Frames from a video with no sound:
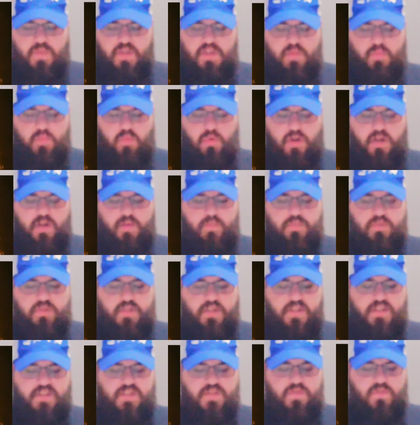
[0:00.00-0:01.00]
make broad
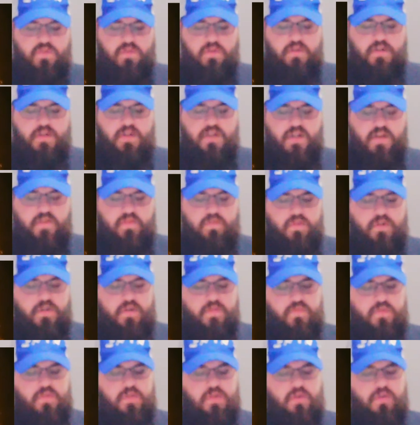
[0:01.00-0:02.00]
plates for a covering
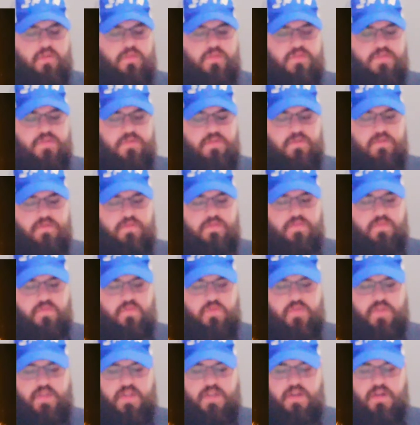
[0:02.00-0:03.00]
of the altar,
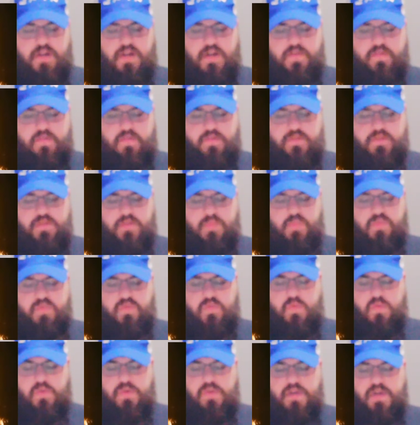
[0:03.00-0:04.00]
for they offered them
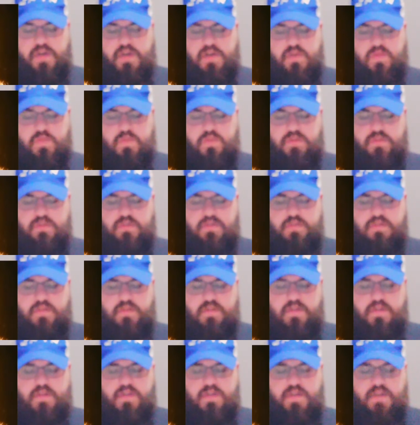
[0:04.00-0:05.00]
before Yahweh.
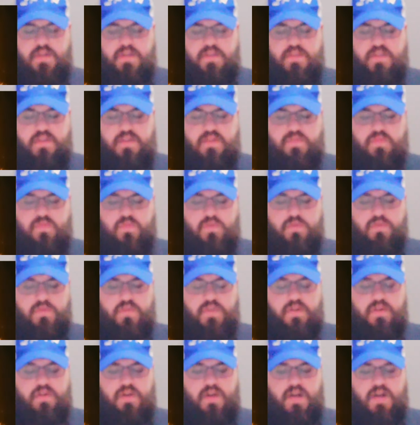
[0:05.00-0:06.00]
Therefore
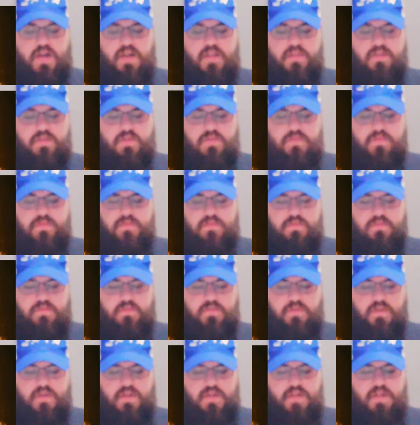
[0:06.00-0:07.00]
they are hallowed.
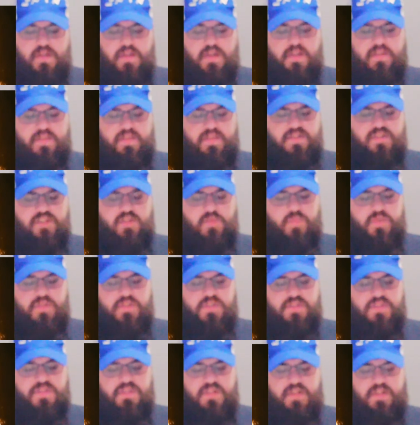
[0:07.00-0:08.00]
And they shall be a
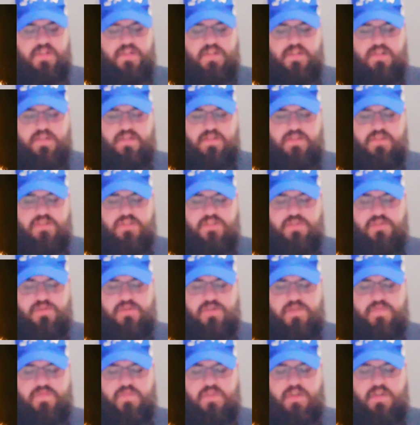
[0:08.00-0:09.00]
sign unto the
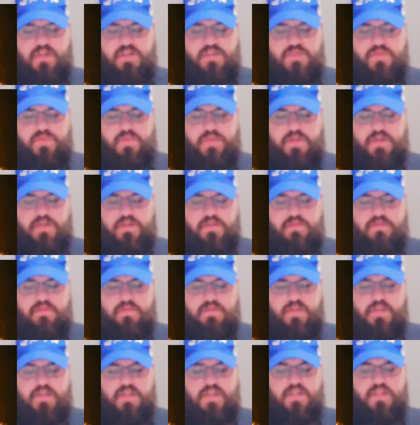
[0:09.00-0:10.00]
children of Yashrael.
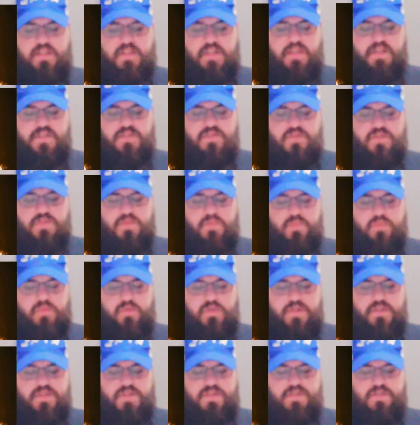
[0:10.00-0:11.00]
And Eleazar the
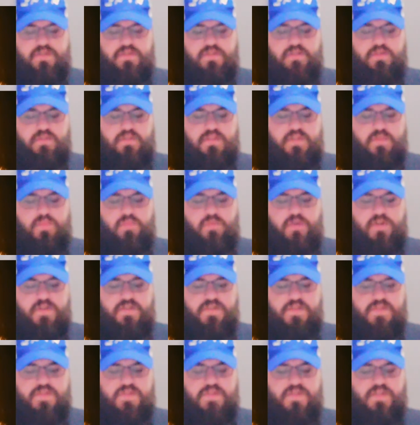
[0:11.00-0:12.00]
priest took the
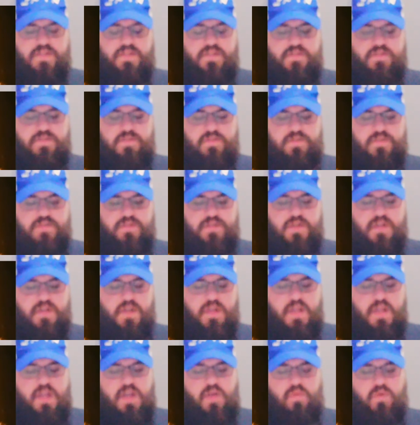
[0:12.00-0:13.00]
brazen censers,
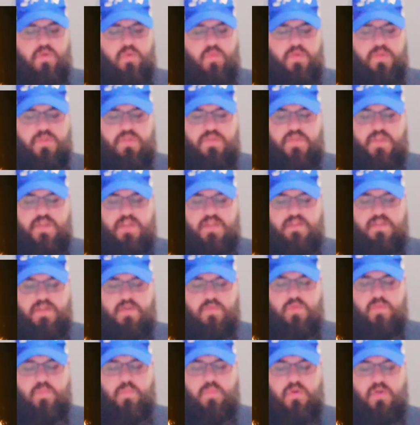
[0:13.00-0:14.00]
wherewith they that
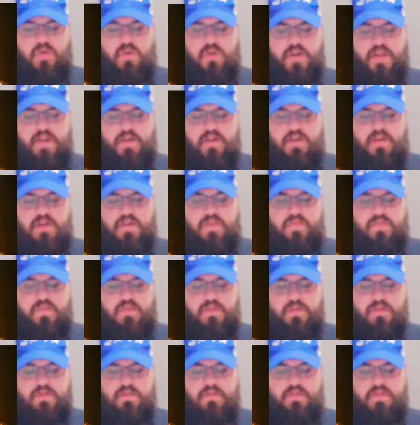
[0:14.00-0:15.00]
were burnt had
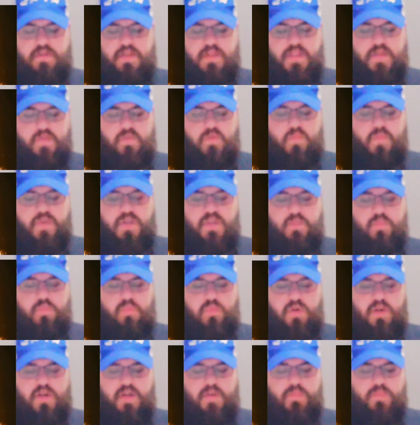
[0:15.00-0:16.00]
offered, and they were made
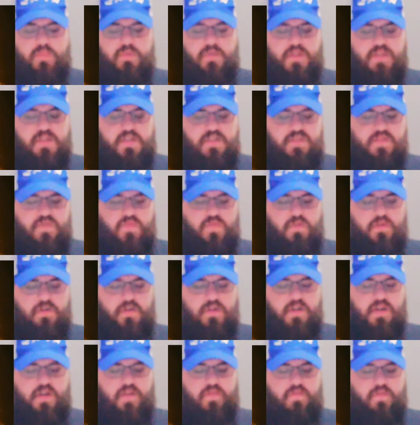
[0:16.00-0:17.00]
broad plates for a
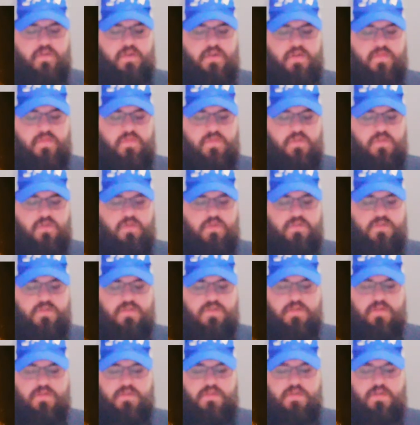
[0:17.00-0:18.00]
covering of the
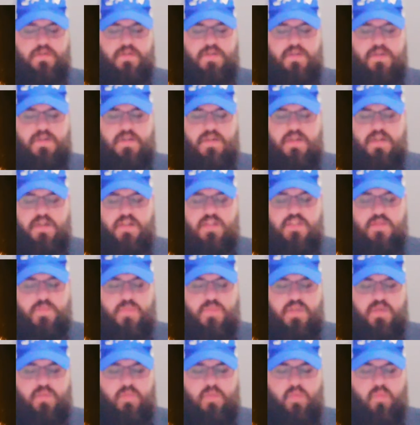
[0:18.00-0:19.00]
altar, to
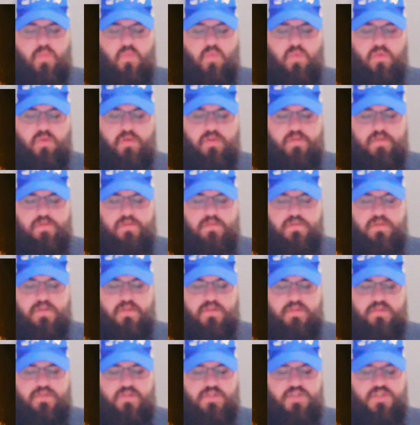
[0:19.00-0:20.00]
be a memorial
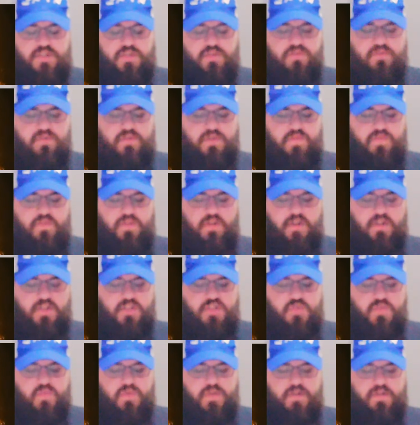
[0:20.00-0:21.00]
unto the children of
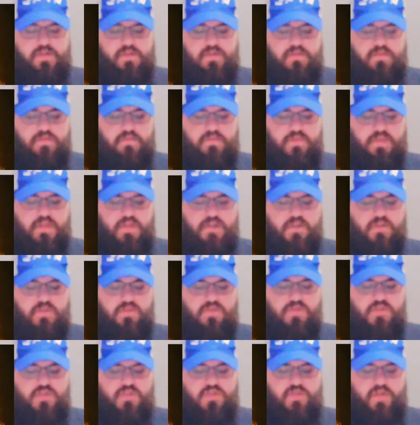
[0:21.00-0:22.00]
Yashrael, that
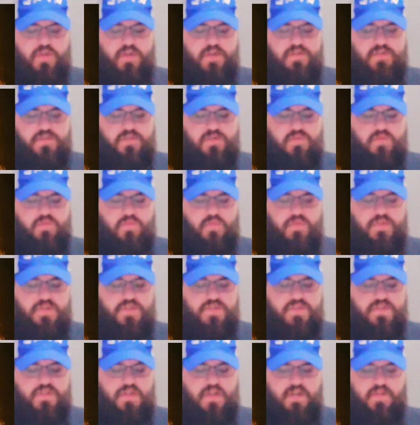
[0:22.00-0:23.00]
no stranger, which
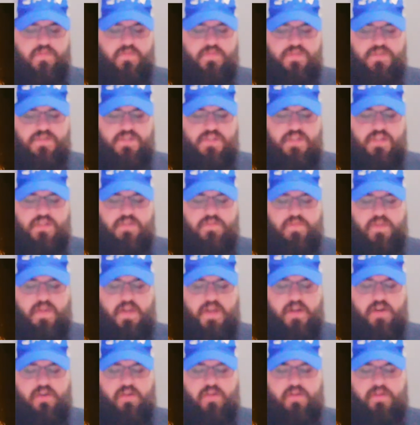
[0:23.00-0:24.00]
is not of the seed of
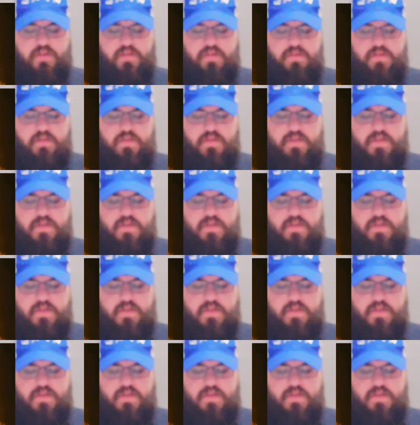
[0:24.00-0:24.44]
Aaron,